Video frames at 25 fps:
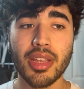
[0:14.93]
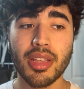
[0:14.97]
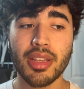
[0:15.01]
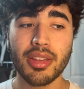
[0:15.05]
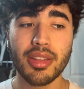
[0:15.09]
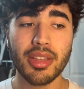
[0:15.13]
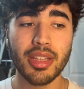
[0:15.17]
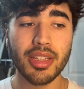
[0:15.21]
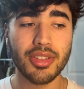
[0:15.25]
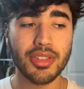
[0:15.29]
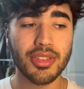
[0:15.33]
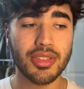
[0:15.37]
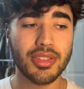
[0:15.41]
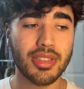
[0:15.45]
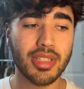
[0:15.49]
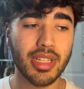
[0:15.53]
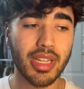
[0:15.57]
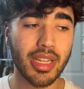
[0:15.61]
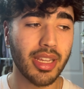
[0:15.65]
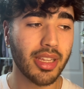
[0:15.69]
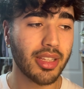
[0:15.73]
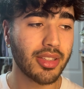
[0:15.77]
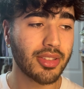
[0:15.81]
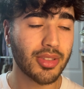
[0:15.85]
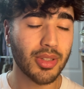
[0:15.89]
they just
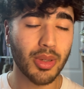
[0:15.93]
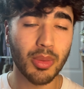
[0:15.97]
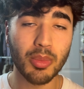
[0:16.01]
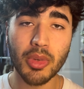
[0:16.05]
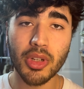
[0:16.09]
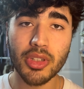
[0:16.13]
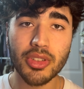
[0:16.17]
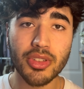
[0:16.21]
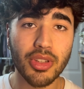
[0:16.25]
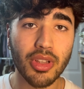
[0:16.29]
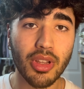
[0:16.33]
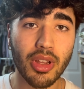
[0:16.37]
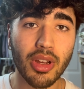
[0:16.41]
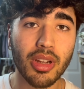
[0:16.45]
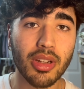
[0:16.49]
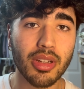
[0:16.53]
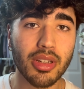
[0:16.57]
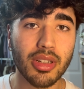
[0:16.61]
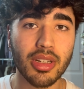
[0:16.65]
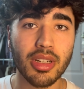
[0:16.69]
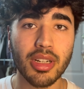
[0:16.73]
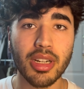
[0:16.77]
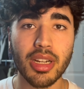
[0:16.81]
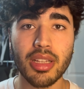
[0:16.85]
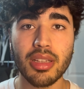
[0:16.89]
take so much
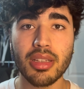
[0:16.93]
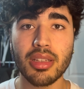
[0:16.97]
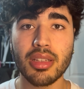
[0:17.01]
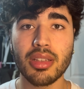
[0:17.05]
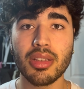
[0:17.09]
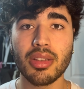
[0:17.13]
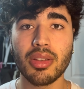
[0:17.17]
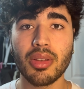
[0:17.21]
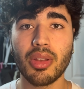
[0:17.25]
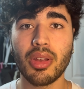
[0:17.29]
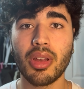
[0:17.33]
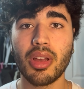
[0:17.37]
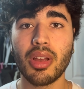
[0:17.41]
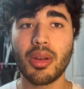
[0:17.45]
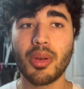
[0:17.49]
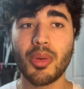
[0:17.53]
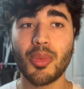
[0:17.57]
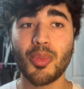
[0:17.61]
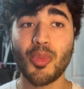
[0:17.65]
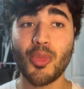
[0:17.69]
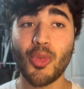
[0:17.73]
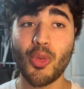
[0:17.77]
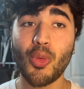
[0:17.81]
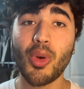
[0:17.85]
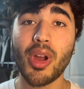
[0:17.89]
longer and
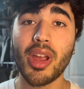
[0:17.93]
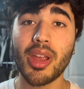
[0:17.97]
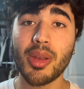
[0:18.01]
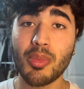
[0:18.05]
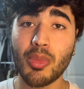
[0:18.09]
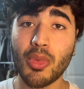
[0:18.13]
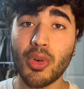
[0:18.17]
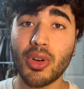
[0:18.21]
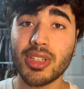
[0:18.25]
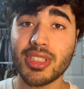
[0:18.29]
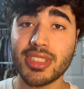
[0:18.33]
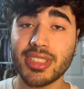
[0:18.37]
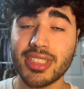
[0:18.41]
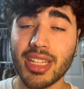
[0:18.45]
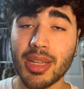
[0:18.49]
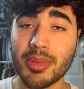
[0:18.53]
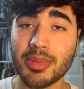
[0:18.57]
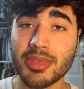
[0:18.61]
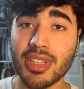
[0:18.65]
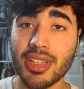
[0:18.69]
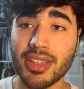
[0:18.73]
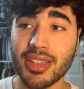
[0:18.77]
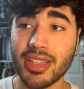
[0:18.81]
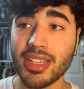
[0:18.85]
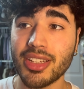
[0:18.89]
way more steps
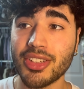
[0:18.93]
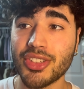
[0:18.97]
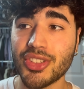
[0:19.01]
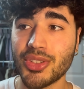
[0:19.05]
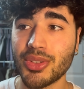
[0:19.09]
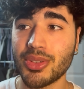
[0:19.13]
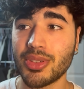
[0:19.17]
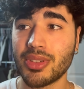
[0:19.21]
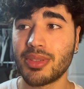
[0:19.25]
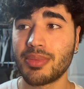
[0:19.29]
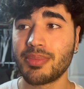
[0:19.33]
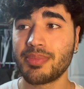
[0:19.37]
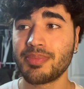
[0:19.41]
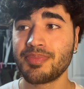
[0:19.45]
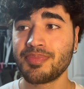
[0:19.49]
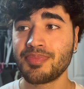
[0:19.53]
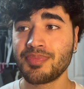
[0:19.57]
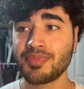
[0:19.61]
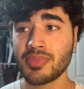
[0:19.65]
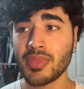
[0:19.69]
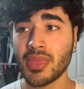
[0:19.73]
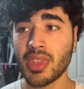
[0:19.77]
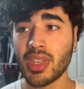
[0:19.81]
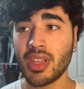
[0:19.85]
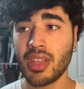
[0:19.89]
than they should.
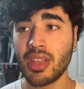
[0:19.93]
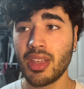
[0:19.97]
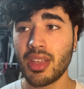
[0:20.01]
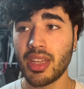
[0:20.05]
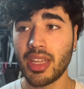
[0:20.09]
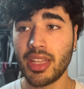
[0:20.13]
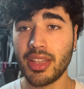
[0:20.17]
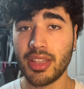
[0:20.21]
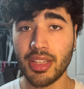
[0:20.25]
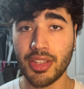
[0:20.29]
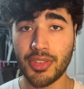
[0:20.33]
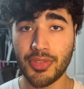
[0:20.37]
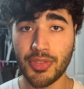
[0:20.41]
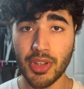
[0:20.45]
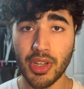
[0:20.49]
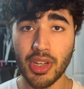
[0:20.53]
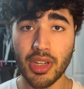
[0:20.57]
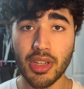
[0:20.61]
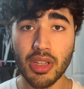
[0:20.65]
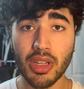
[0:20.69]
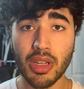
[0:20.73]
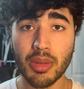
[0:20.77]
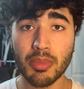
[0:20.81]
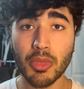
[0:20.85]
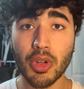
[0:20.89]
In this
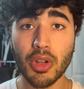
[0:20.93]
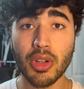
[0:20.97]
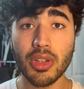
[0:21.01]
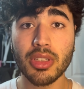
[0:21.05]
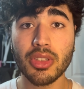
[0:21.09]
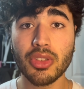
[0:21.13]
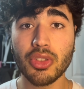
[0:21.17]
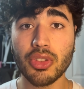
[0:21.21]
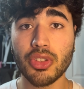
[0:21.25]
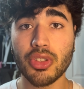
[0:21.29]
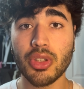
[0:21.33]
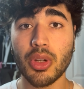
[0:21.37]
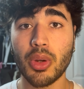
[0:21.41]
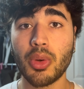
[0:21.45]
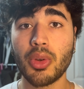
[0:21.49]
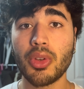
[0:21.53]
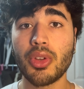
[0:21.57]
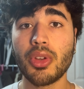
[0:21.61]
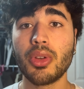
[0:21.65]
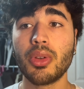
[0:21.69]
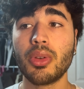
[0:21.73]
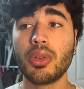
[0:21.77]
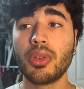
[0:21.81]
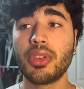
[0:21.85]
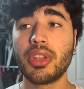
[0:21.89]
video, I'm going to show
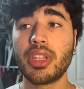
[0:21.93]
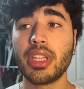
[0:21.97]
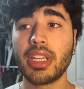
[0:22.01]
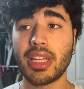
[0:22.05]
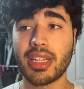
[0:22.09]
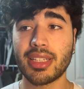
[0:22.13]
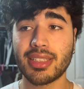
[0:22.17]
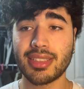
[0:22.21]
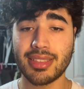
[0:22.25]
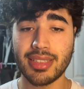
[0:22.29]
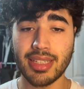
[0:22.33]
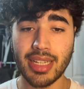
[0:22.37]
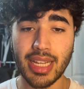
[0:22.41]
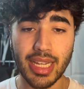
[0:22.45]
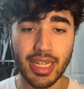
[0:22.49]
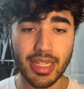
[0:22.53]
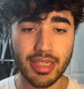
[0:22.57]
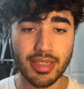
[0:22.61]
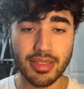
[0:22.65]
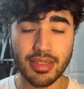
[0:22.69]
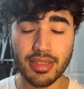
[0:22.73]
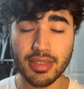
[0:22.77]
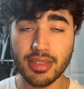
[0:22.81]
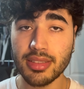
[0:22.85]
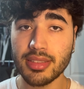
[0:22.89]
you the exact
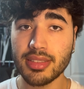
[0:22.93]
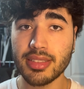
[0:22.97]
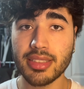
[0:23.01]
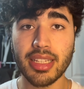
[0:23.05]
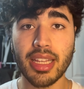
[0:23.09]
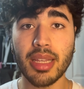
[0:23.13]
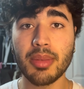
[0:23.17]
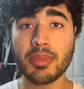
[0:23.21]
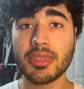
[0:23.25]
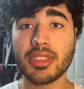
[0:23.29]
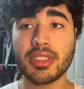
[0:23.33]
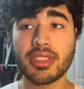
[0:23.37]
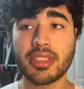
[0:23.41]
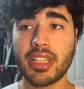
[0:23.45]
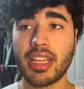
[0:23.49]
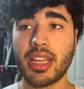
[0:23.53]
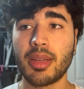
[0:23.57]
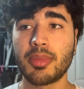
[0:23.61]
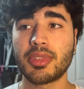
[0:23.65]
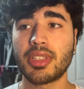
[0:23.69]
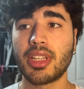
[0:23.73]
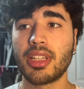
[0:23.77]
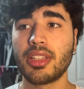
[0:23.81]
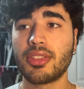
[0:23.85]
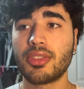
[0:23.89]
same
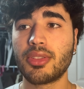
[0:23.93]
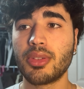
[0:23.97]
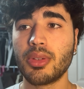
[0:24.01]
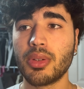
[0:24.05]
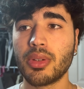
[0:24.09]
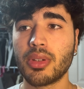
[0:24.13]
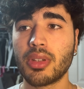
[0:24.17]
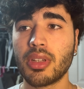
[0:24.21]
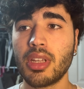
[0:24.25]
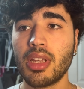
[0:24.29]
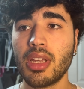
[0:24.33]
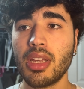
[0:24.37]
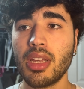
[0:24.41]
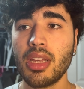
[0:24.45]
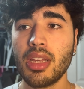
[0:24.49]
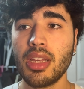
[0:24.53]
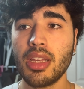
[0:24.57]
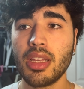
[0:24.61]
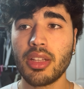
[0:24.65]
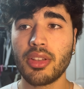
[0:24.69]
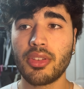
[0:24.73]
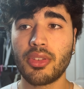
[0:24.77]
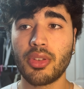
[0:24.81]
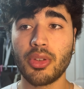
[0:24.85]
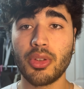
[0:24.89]
steps I took
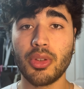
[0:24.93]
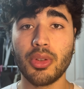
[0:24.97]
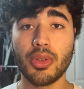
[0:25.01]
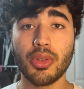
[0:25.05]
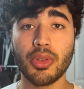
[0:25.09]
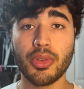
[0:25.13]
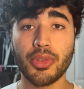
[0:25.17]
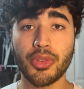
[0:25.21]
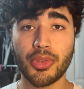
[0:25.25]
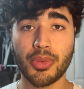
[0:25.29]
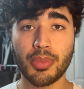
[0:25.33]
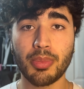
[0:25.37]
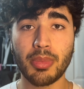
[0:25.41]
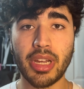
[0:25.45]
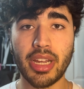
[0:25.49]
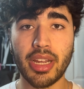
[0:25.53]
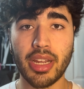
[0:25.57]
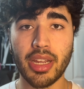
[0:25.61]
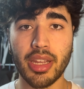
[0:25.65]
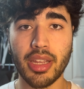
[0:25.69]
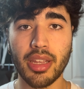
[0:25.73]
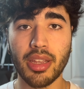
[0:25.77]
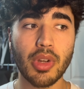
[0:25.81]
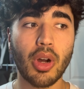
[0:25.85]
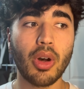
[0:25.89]
to use
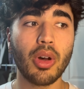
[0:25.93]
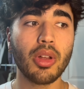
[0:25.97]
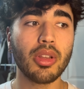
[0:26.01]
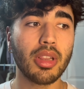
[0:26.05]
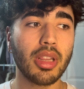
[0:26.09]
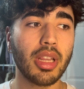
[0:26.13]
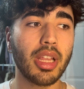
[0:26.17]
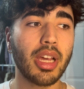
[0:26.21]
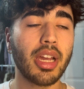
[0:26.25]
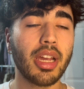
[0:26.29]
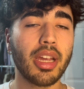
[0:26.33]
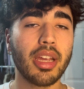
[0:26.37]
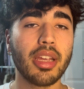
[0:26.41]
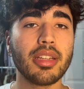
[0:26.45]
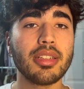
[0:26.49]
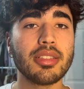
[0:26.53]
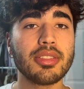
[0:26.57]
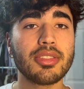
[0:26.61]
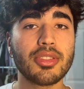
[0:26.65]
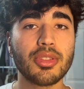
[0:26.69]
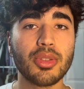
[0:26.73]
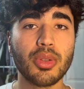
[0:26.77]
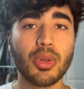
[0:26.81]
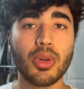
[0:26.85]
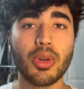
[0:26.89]
my online
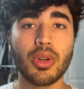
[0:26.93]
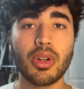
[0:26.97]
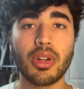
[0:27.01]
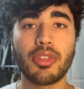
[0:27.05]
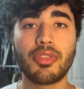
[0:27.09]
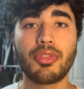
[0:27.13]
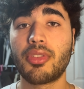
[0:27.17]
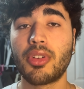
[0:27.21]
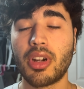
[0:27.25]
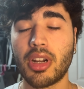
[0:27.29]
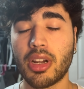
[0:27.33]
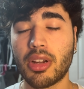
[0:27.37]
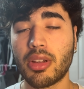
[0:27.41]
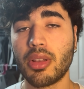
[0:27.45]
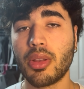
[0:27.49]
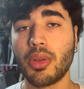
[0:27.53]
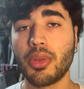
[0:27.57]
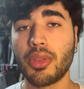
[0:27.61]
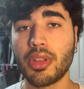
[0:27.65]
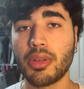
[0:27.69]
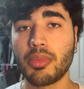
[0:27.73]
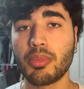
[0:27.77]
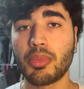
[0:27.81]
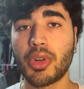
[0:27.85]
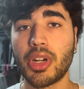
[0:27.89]
store for a
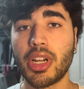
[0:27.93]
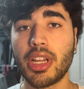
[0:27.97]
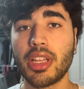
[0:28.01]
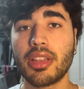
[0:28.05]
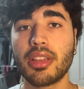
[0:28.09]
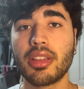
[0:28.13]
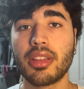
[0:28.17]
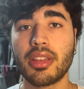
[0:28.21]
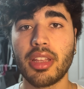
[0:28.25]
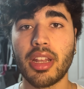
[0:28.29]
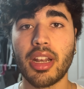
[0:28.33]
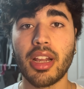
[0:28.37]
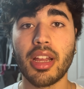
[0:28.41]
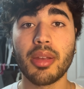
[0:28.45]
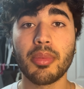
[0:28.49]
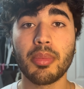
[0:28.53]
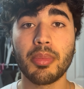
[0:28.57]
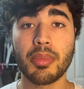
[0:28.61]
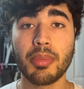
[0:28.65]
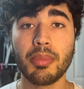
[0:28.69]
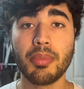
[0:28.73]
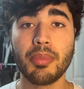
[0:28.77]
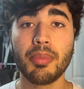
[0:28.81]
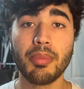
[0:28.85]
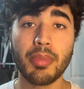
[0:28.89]
clothing brand that I
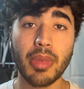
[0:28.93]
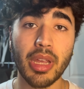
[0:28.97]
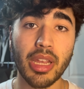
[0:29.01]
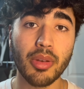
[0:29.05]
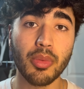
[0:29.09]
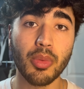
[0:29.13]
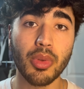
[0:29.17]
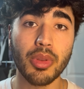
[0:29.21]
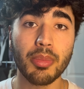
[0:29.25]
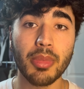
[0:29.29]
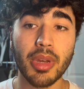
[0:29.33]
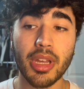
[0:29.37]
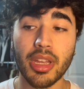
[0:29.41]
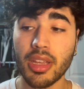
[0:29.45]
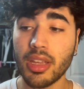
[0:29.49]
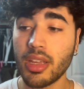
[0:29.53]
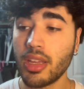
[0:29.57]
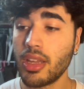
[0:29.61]
made with my